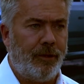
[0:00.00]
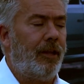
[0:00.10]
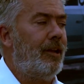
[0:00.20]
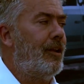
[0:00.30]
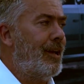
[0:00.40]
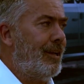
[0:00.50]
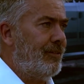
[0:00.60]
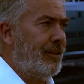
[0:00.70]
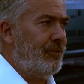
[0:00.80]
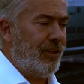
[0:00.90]
that they
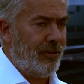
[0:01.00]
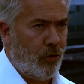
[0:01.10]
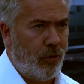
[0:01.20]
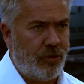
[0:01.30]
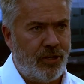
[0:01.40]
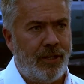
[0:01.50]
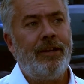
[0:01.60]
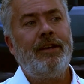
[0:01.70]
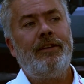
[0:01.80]
like the technology,